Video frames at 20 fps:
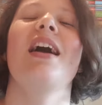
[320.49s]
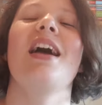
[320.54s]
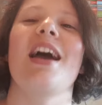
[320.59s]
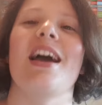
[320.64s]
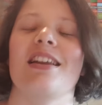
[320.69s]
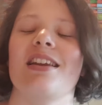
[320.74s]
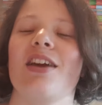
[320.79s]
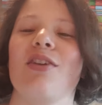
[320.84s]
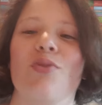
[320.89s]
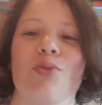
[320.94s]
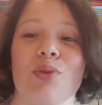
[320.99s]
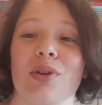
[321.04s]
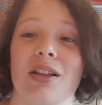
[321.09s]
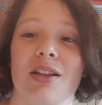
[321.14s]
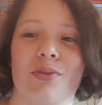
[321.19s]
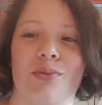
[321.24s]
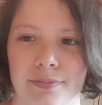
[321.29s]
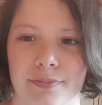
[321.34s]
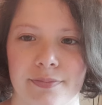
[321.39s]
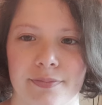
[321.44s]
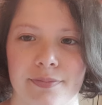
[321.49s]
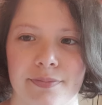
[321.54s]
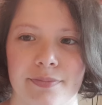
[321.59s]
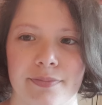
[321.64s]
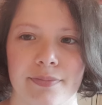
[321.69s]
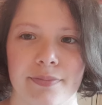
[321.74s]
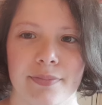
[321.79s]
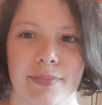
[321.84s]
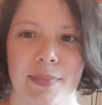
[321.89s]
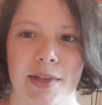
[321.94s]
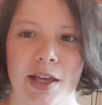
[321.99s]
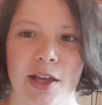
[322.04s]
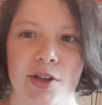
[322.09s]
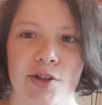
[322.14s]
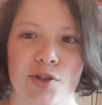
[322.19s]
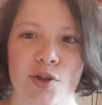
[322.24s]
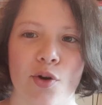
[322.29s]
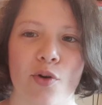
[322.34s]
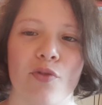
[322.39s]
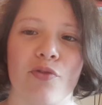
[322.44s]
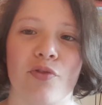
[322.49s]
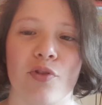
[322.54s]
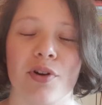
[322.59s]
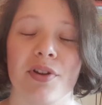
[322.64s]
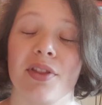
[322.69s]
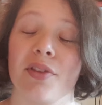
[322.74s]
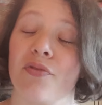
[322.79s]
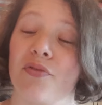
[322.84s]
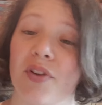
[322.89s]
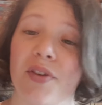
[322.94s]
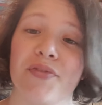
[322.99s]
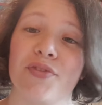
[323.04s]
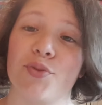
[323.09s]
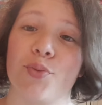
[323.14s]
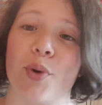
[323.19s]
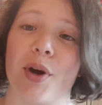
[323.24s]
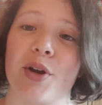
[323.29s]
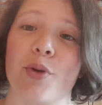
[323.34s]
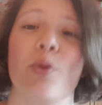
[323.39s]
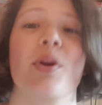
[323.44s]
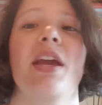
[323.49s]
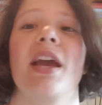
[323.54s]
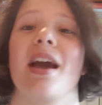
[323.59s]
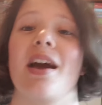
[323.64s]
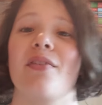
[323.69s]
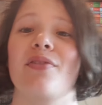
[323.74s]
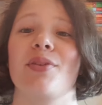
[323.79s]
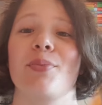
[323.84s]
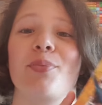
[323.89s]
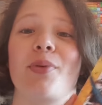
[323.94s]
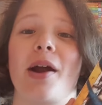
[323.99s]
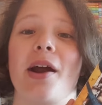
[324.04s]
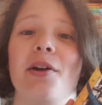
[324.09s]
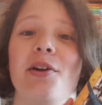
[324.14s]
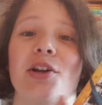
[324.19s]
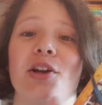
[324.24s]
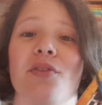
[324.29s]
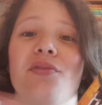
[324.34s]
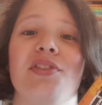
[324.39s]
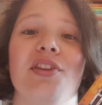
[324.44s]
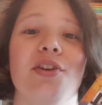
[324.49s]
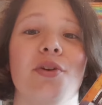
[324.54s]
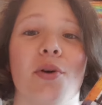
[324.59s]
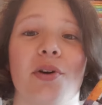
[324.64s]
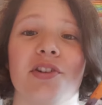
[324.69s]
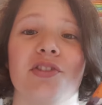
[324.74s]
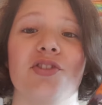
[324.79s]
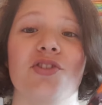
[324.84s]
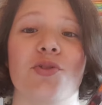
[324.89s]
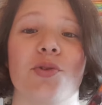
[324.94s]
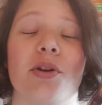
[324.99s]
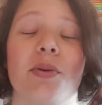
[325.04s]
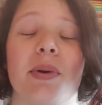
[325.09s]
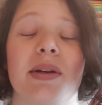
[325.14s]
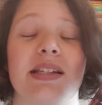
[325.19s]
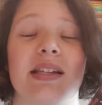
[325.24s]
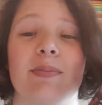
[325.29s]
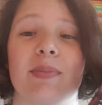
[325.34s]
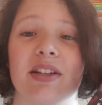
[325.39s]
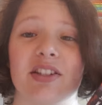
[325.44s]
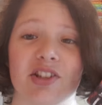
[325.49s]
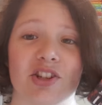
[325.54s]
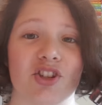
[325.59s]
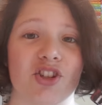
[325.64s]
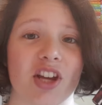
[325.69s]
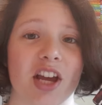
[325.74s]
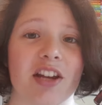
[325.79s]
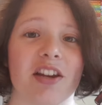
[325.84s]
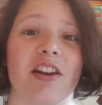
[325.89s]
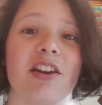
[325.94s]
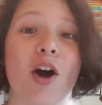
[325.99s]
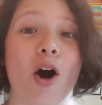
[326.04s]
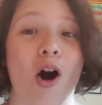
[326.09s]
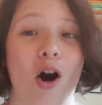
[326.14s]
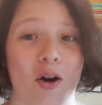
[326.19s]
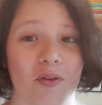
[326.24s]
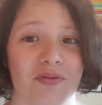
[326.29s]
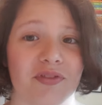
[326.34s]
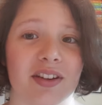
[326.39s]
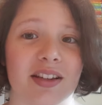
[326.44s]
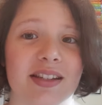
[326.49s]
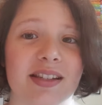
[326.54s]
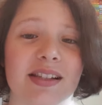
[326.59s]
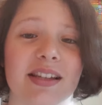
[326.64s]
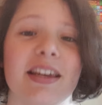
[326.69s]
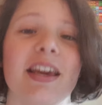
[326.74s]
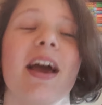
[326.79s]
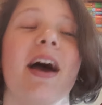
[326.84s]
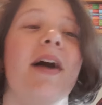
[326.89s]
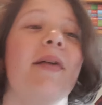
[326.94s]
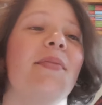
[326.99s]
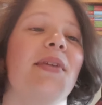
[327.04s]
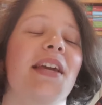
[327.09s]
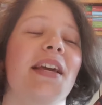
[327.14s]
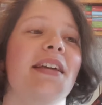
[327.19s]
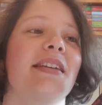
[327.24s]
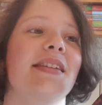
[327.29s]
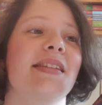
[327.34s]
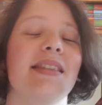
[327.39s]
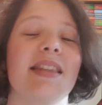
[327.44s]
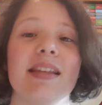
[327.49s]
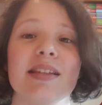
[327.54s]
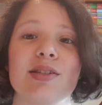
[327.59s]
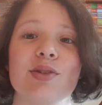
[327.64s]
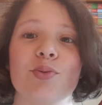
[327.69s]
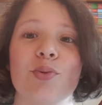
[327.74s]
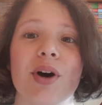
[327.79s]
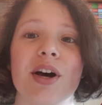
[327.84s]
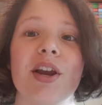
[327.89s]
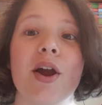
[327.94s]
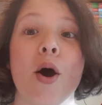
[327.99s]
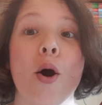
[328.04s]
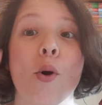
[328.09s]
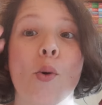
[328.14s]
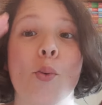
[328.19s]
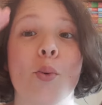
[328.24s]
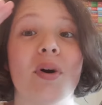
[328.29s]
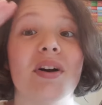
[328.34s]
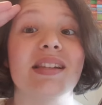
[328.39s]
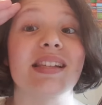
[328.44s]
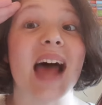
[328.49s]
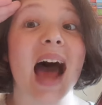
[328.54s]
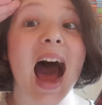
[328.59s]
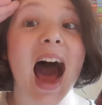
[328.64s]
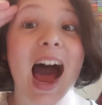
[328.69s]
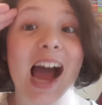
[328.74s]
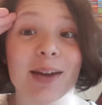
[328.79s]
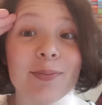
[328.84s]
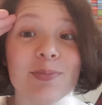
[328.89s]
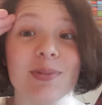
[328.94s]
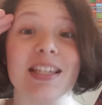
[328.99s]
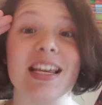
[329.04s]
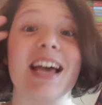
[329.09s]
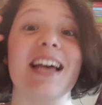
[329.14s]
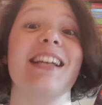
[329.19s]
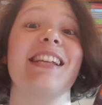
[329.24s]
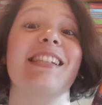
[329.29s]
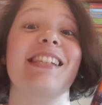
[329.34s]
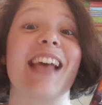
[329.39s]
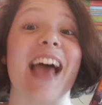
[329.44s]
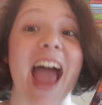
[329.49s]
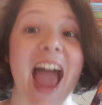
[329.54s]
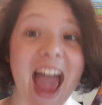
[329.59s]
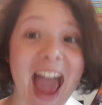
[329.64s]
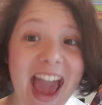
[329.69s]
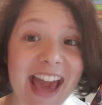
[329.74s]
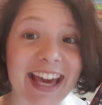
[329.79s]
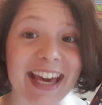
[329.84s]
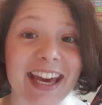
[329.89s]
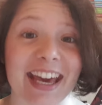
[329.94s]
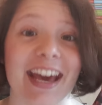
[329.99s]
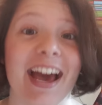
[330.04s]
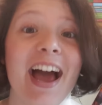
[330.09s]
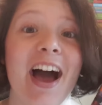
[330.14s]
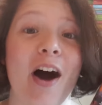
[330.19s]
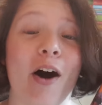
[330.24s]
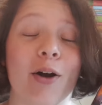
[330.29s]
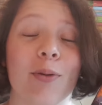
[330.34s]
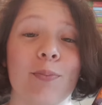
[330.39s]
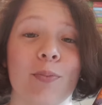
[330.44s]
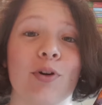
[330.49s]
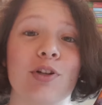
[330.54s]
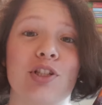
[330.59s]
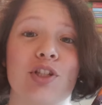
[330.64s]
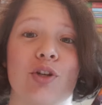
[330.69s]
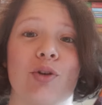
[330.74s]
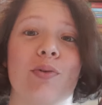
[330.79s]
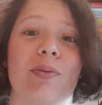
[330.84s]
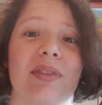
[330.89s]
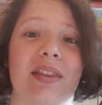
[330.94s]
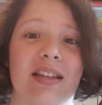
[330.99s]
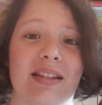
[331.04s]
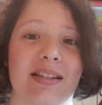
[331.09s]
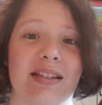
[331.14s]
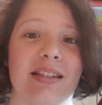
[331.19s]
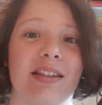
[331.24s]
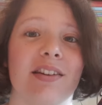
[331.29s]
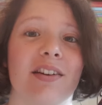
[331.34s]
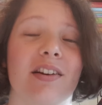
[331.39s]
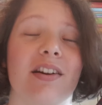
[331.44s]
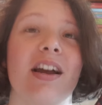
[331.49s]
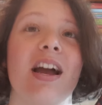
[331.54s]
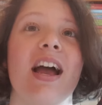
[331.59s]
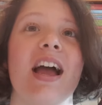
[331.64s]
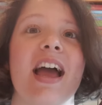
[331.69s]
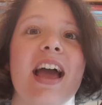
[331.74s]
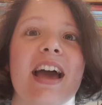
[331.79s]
And I really, really enjoyed it. So for the fifth one, we have The Priory of the Orange Tree by Samantha Shannon, obviously, because this one was hyped as heck on BookTube this year,